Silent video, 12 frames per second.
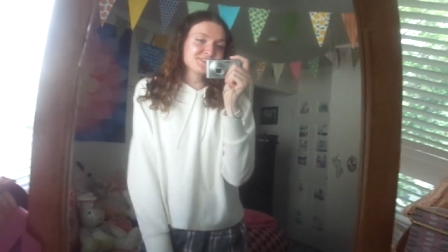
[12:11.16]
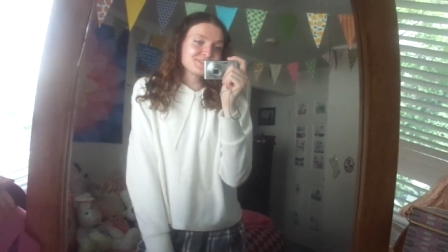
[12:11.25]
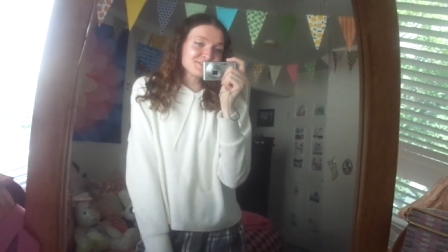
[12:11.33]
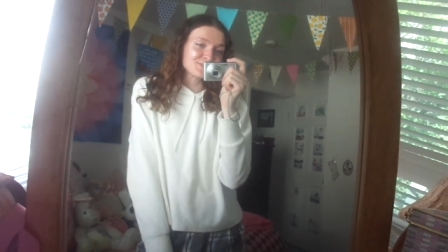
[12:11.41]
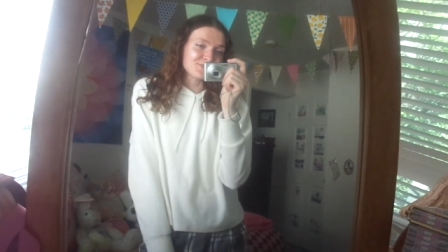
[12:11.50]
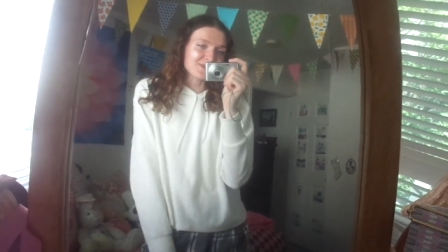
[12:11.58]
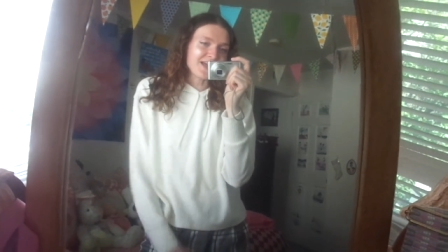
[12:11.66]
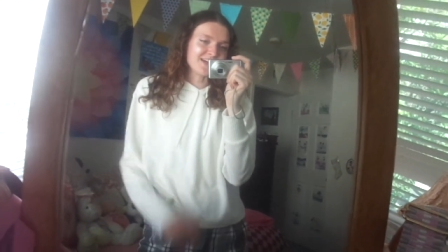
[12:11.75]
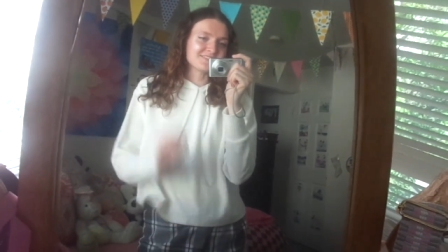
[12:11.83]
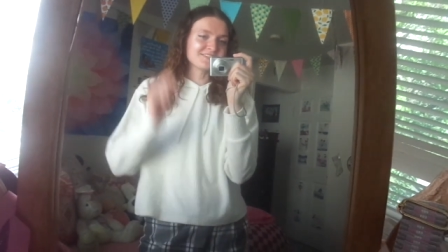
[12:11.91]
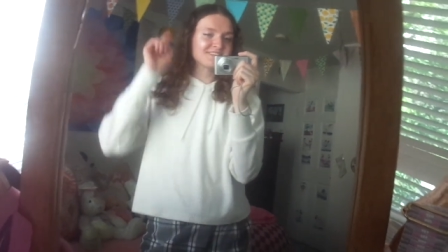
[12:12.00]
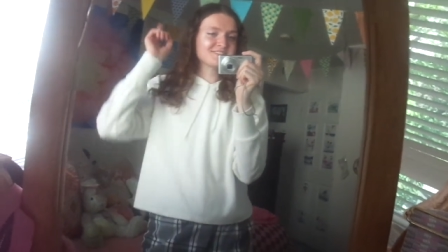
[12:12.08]
So yeah,
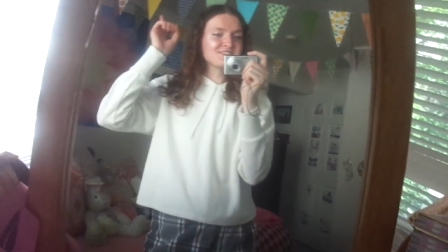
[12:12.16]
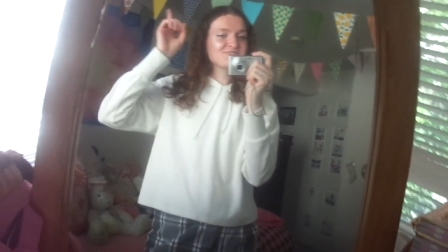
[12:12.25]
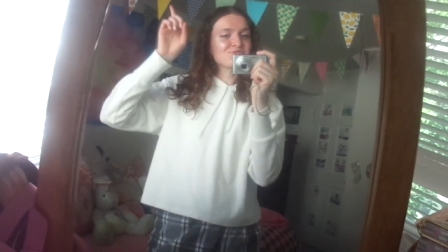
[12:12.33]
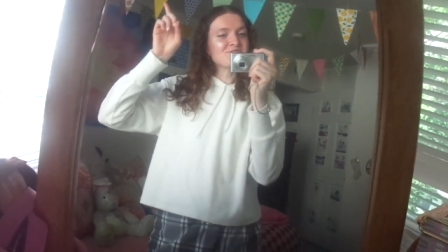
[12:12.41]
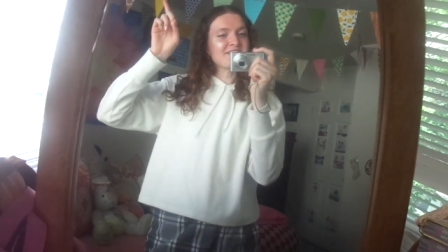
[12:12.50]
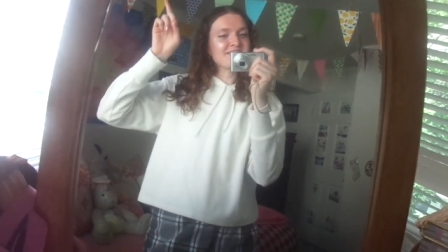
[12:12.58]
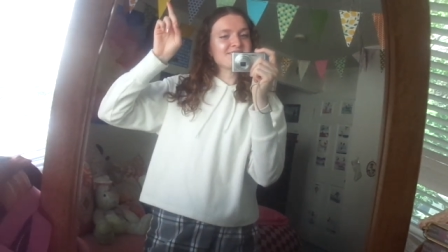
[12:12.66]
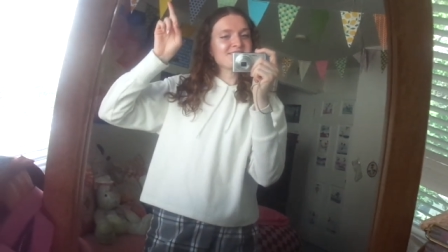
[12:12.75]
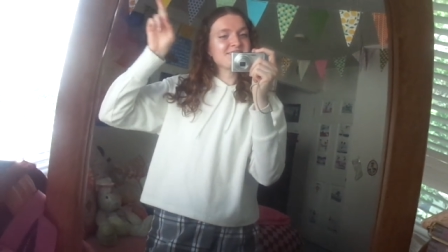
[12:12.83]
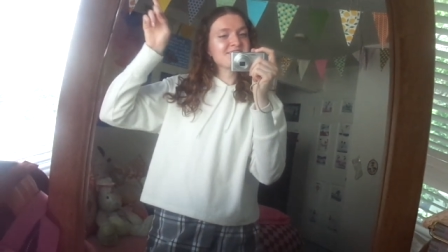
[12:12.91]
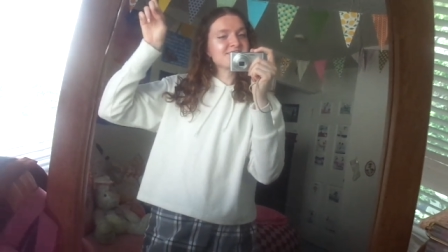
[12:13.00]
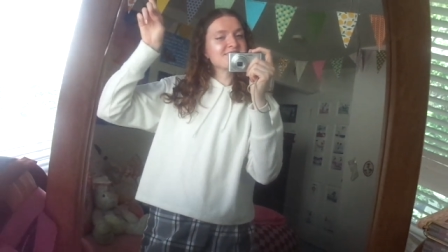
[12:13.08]
let's enjoy
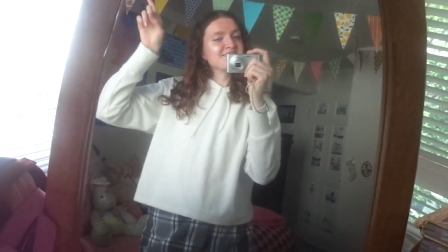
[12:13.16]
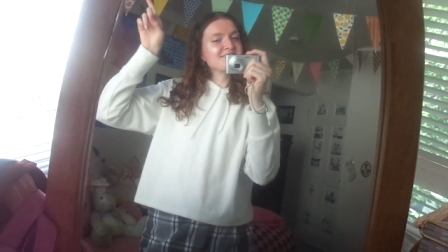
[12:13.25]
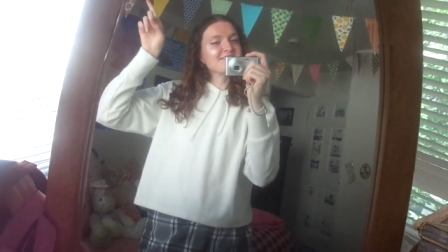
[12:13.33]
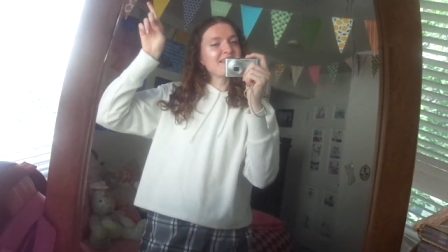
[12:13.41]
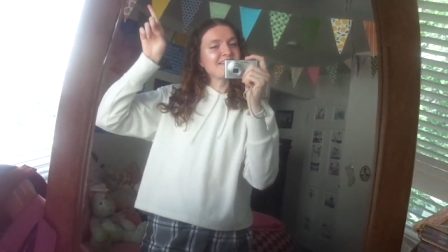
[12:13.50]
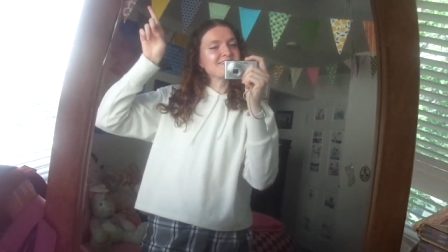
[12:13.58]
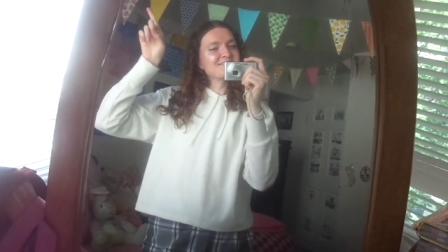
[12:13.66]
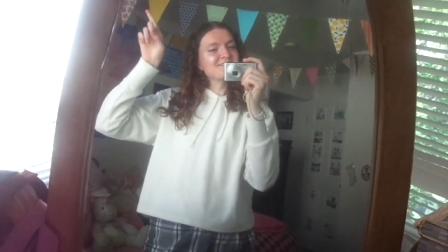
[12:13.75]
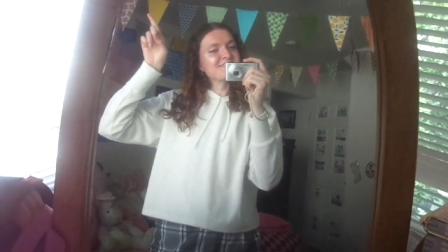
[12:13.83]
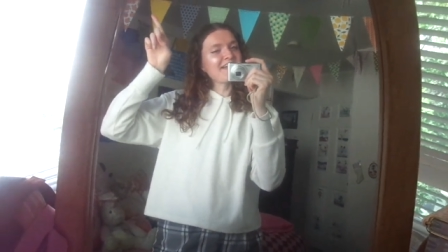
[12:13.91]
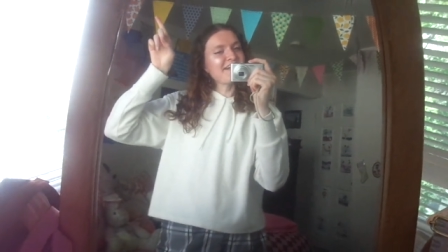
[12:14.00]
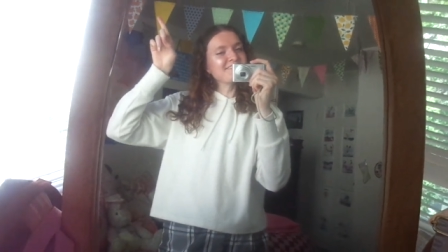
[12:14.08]
this night.
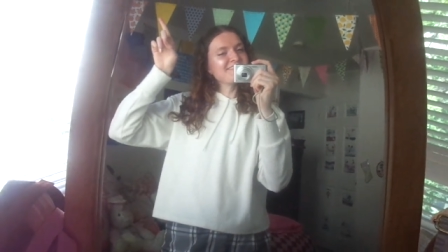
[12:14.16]
Yeah.